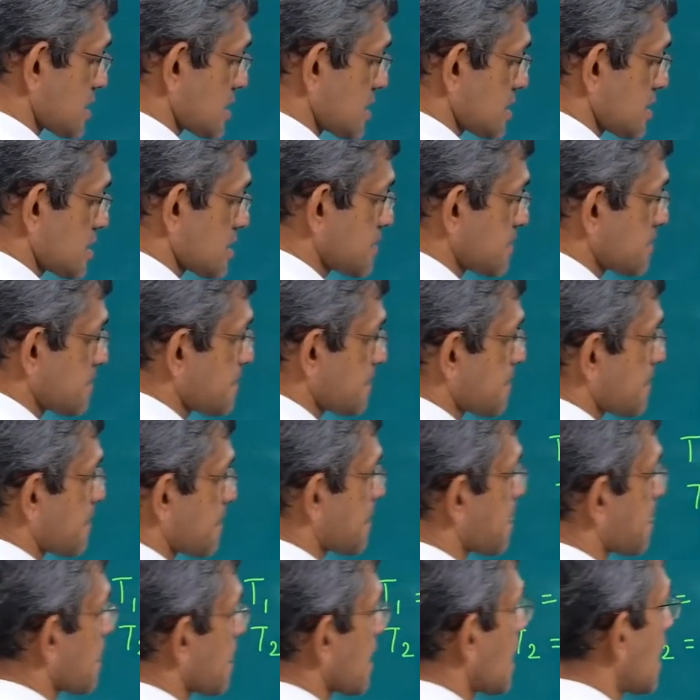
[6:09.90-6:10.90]
is,
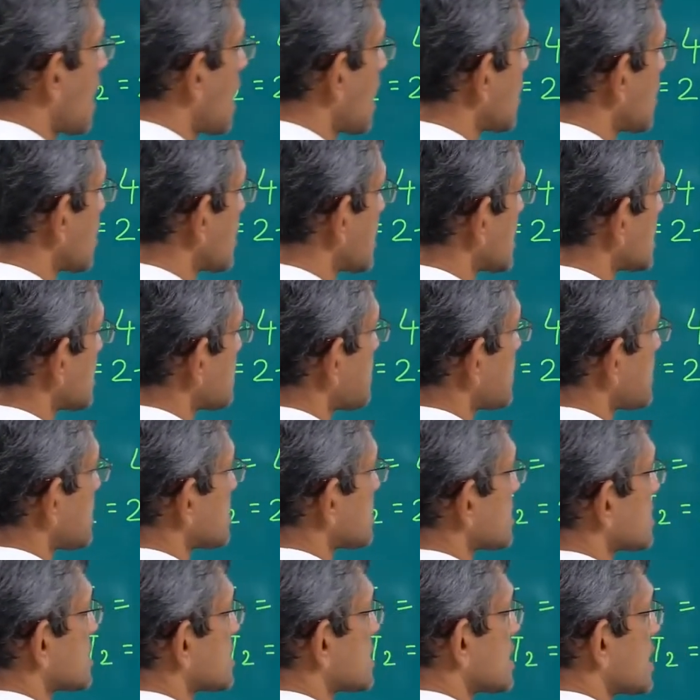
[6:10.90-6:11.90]
look at the
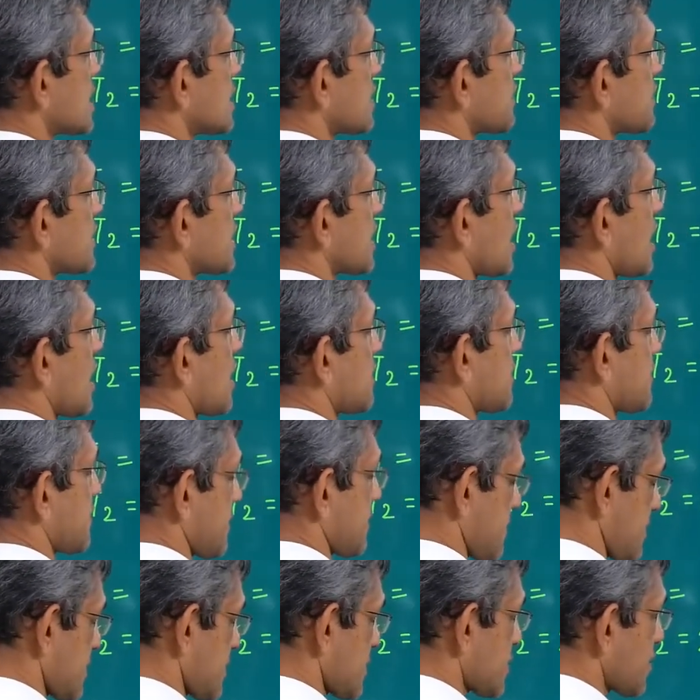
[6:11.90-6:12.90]
pieces here we have.
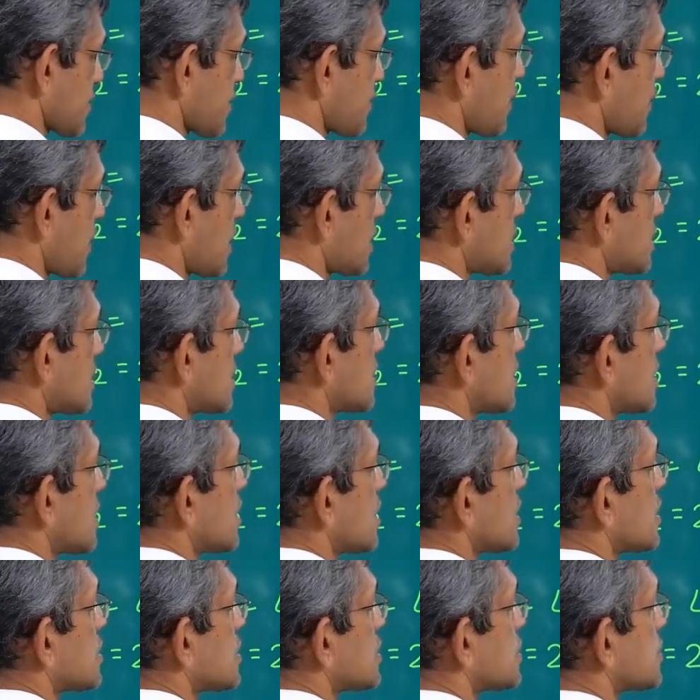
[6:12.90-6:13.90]
So 1,
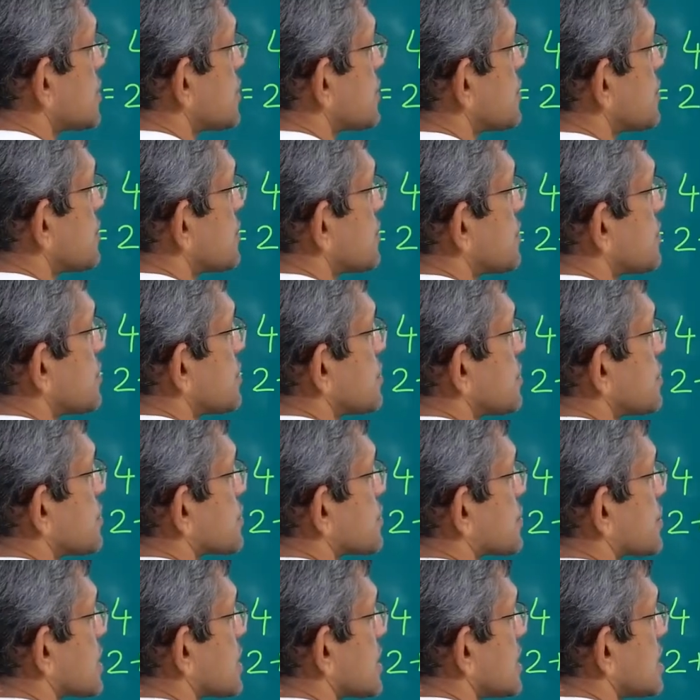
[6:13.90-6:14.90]
2,
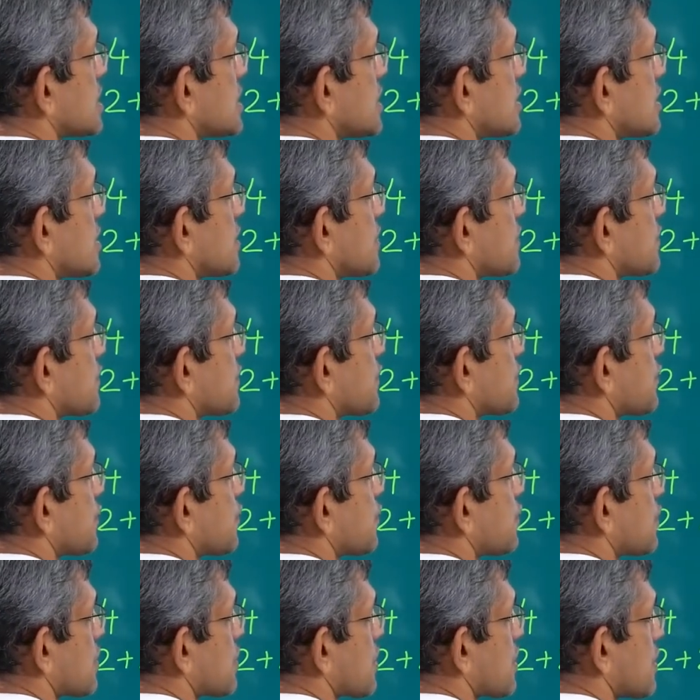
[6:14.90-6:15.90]
3,
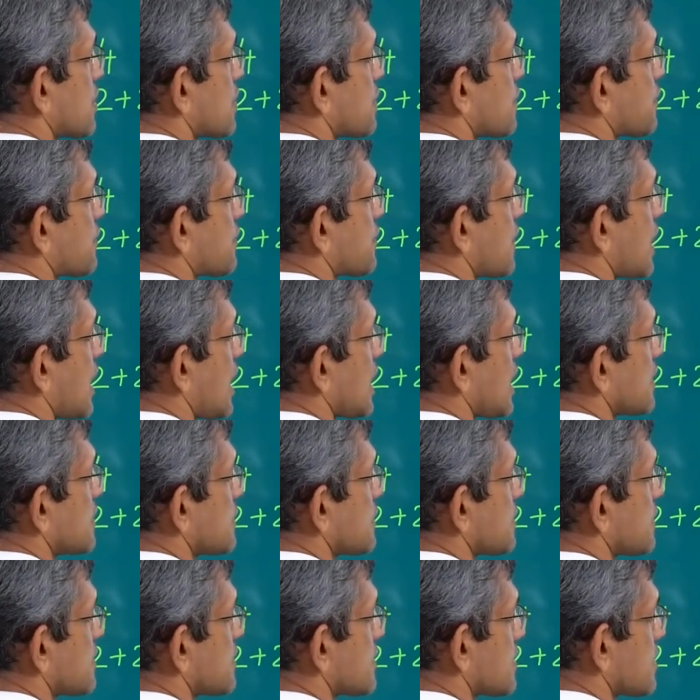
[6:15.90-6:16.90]
4, 5,
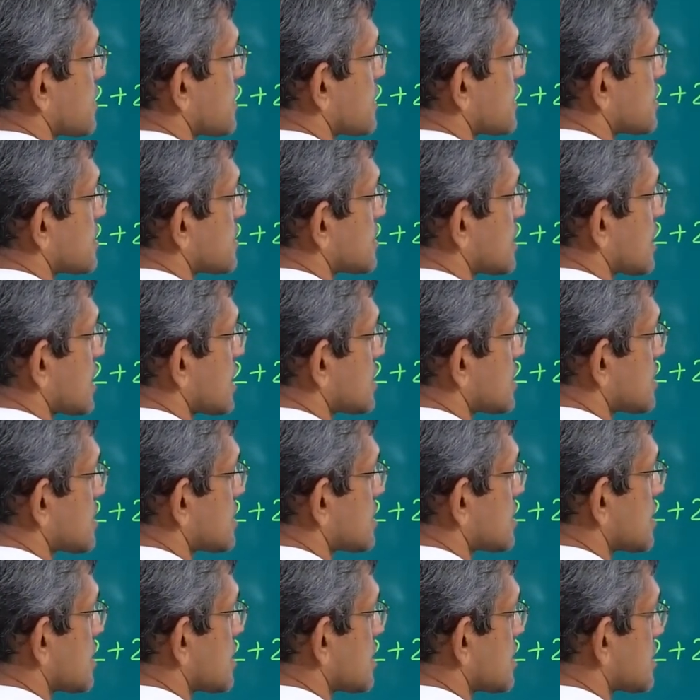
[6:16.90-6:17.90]
6,
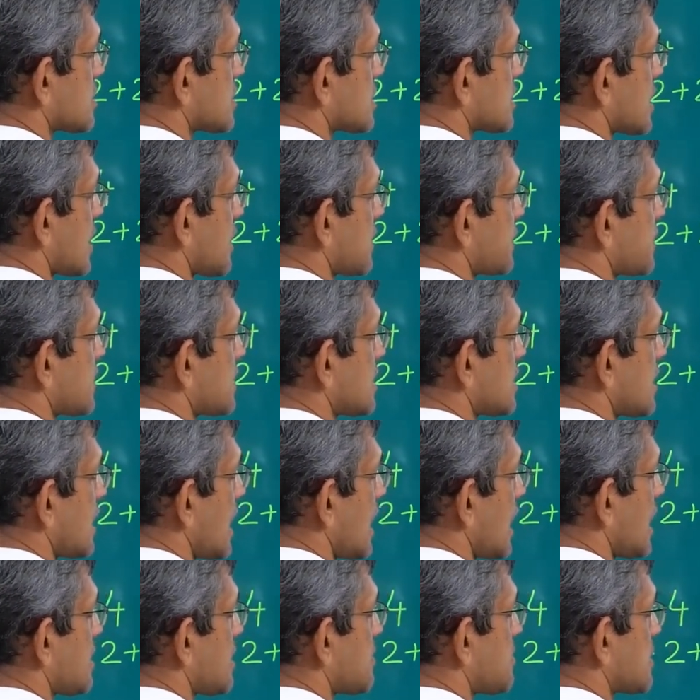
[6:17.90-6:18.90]
7,
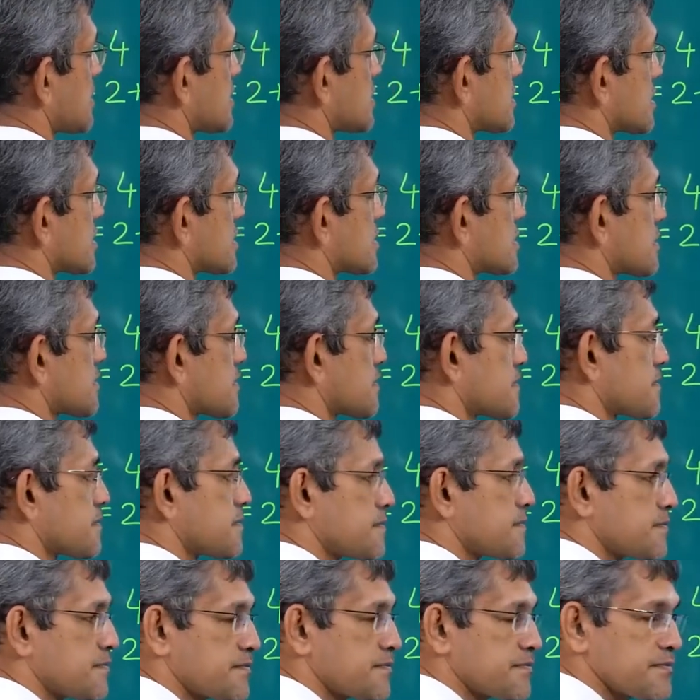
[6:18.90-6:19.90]
8 pieces.
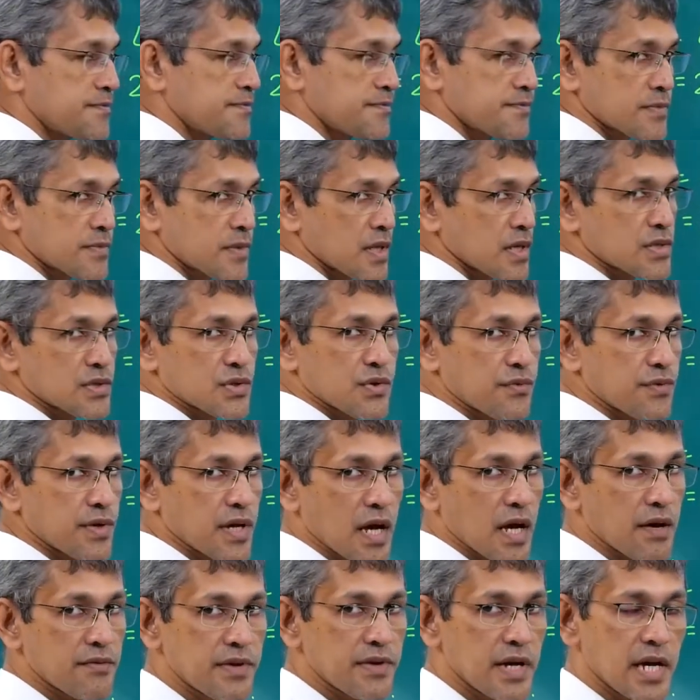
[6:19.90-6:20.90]
So we
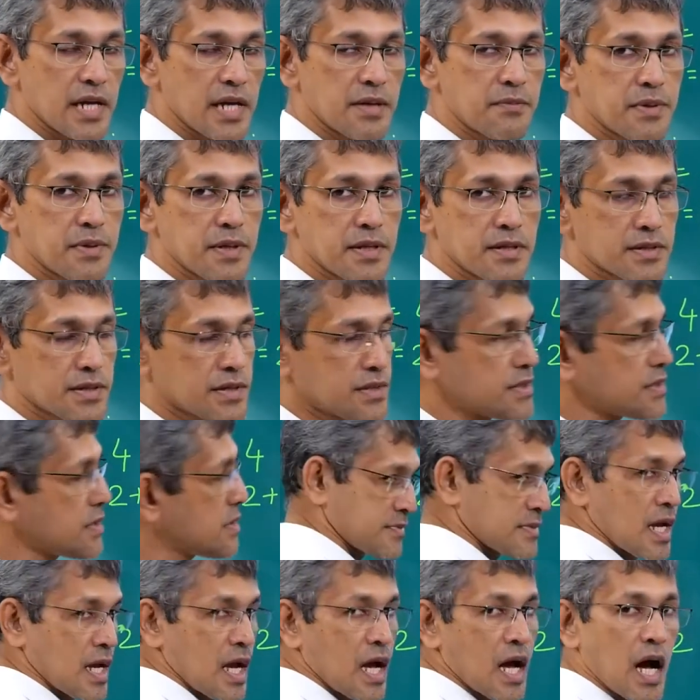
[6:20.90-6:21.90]
have 8 pieces.
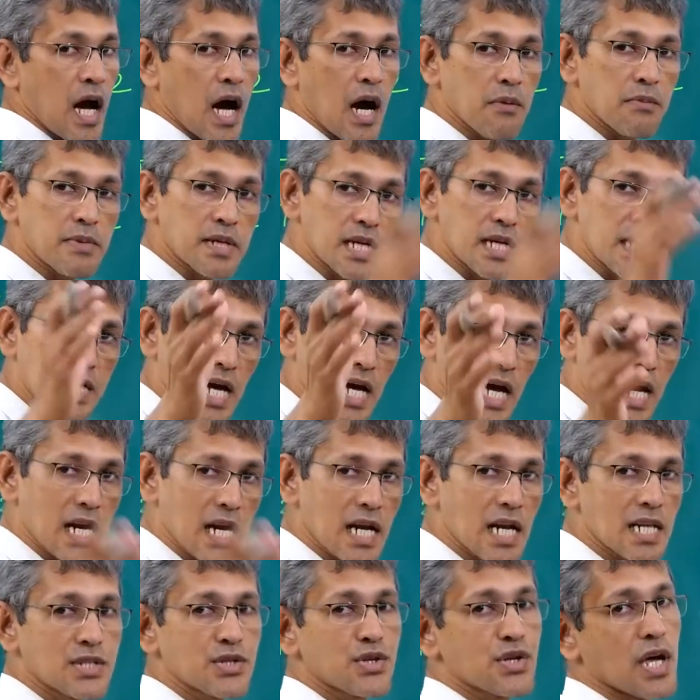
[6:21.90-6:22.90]
How many
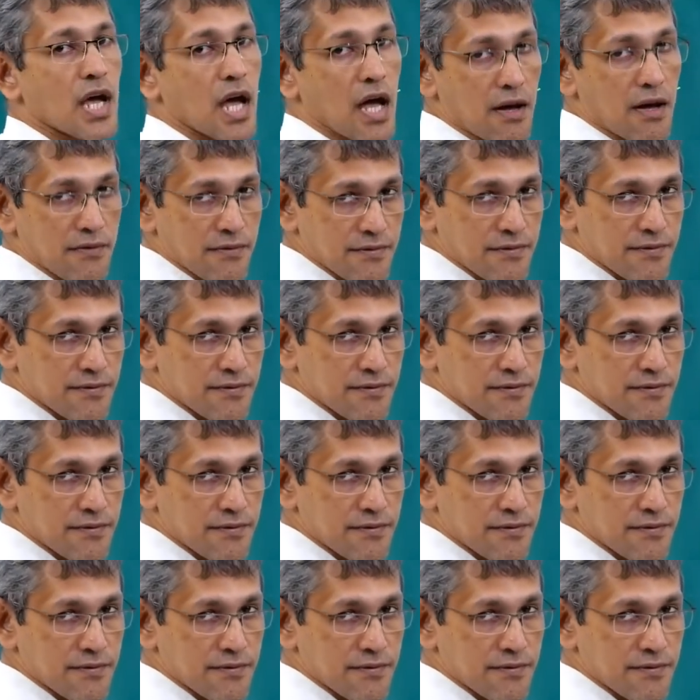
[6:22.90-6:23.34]
diagonals do you have?